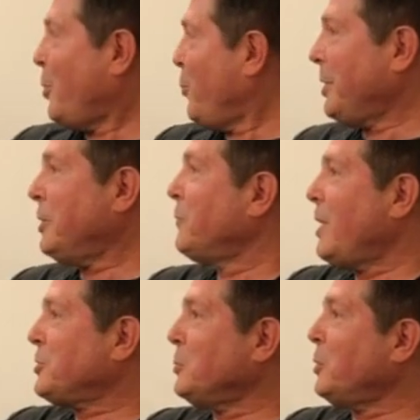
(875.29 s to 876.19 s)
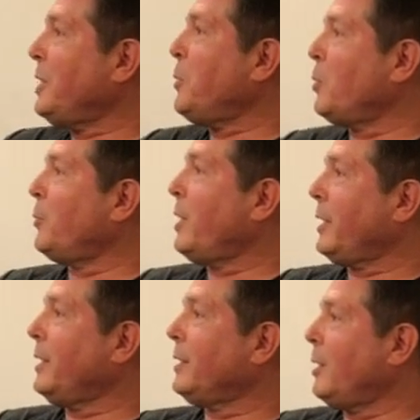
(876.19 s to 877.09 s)
went into flexion when they weren't
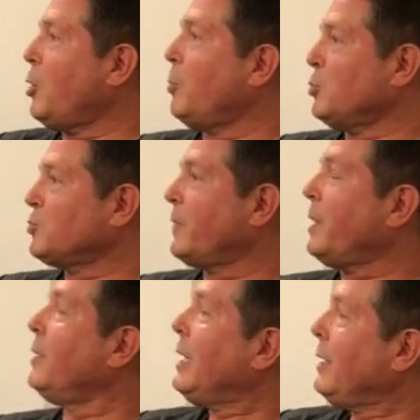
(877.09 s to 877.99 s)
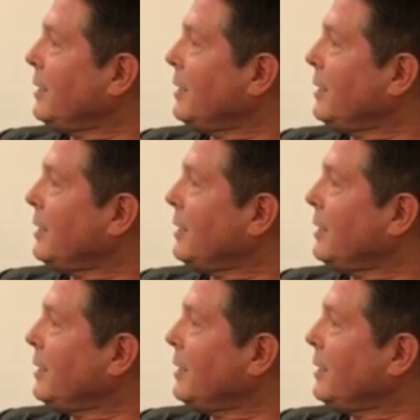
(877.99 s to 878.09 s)
ready, and they almost fell.